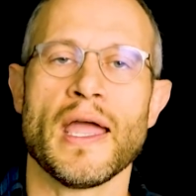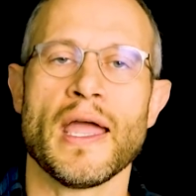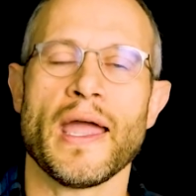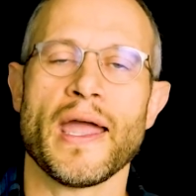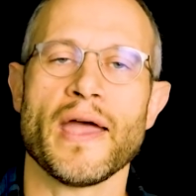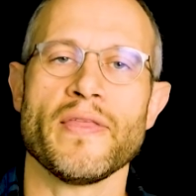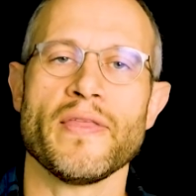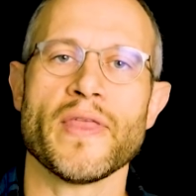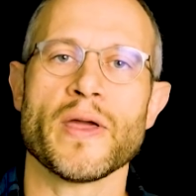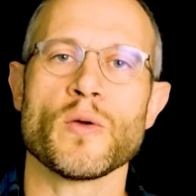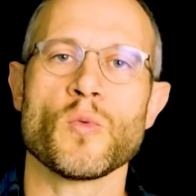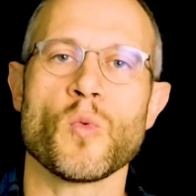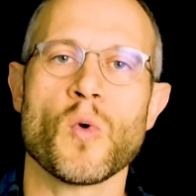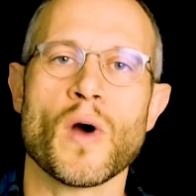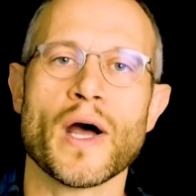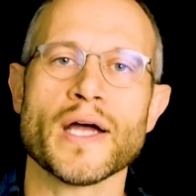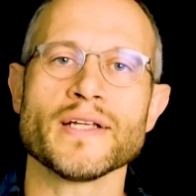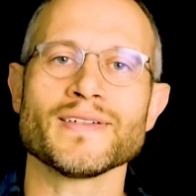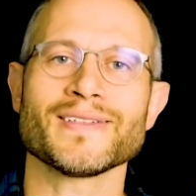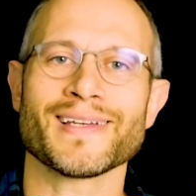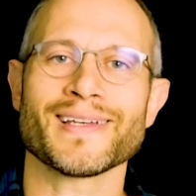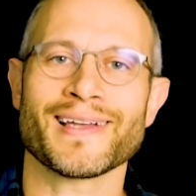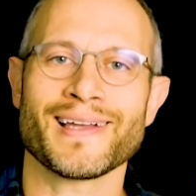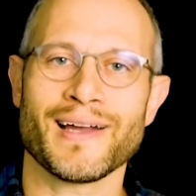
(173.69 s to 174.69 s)
and they
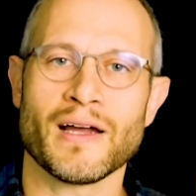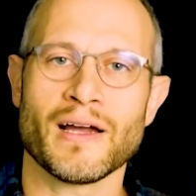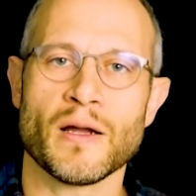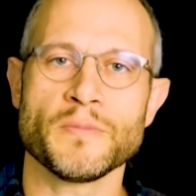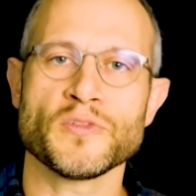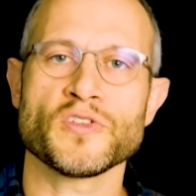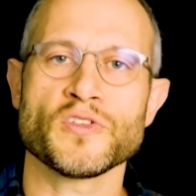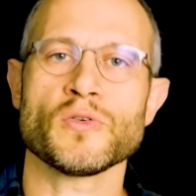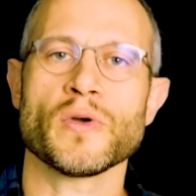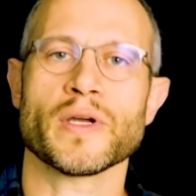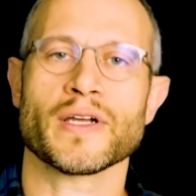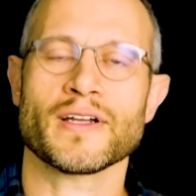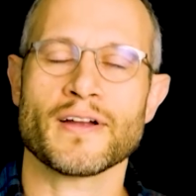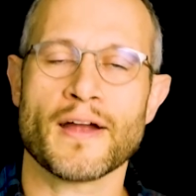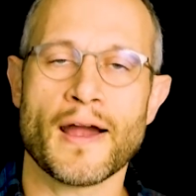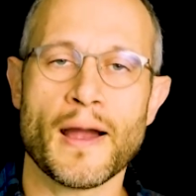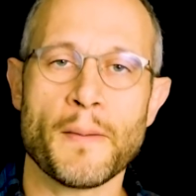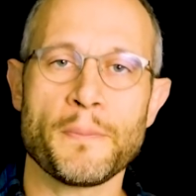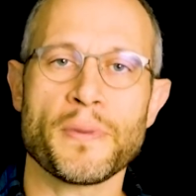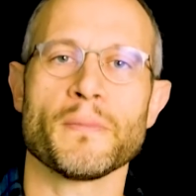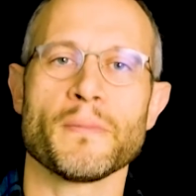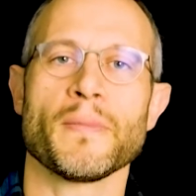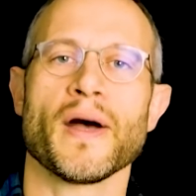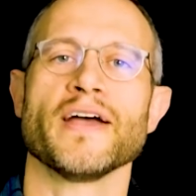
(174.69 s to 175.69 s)
want to come to a
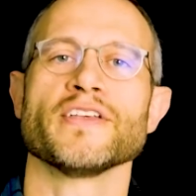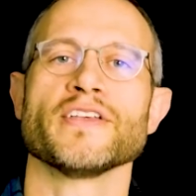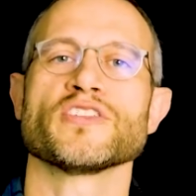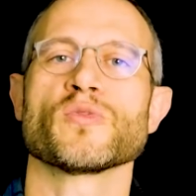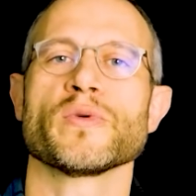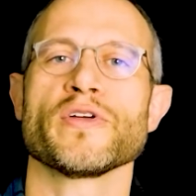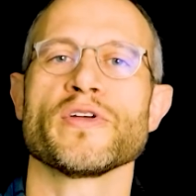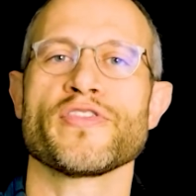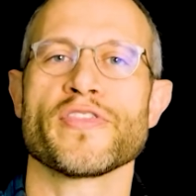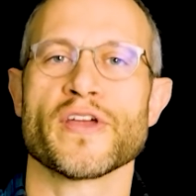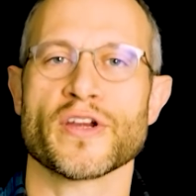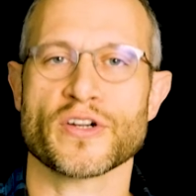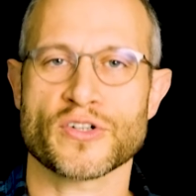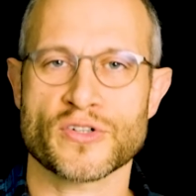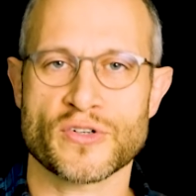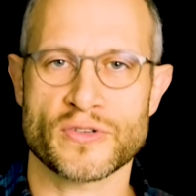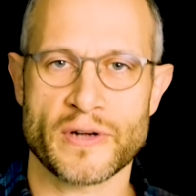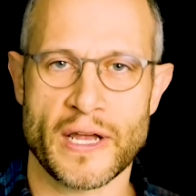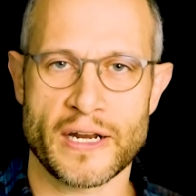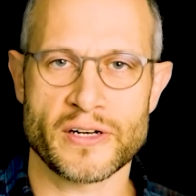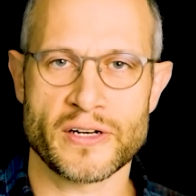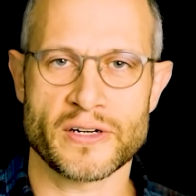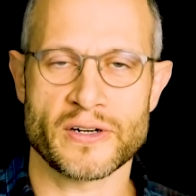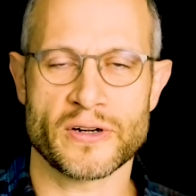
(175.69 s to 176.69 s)
compromise with their
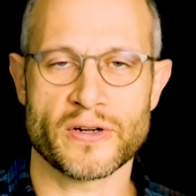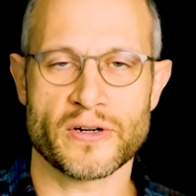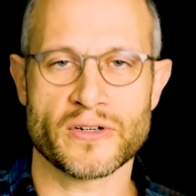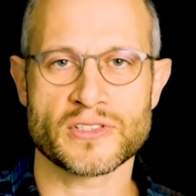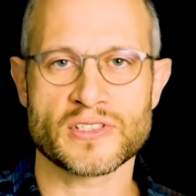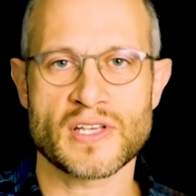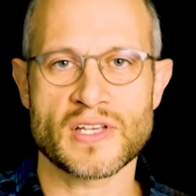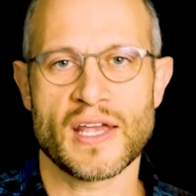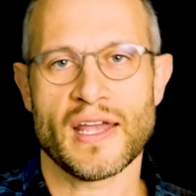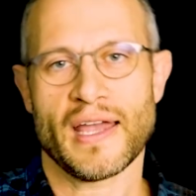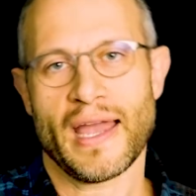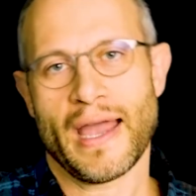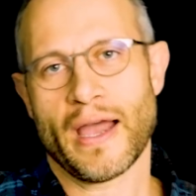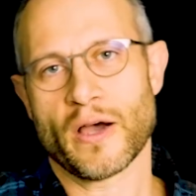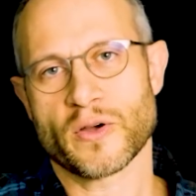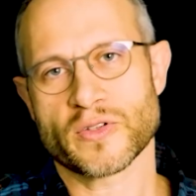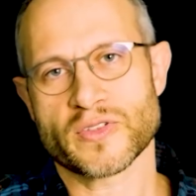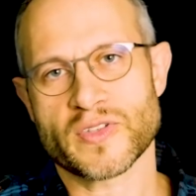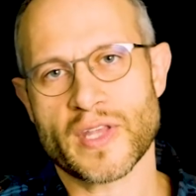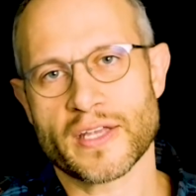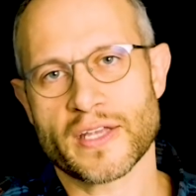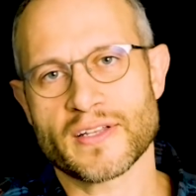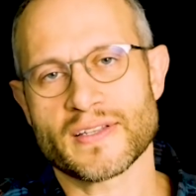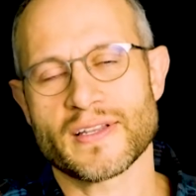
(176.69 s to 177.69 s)
creditors, how is
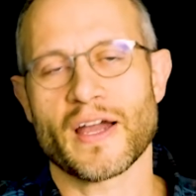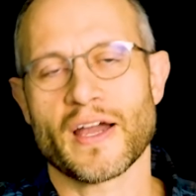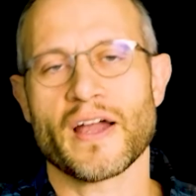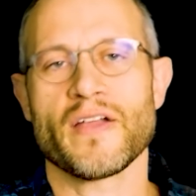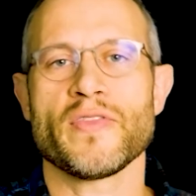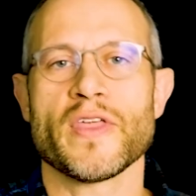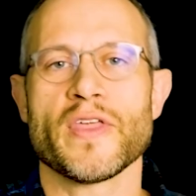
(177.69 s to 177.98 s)
that done?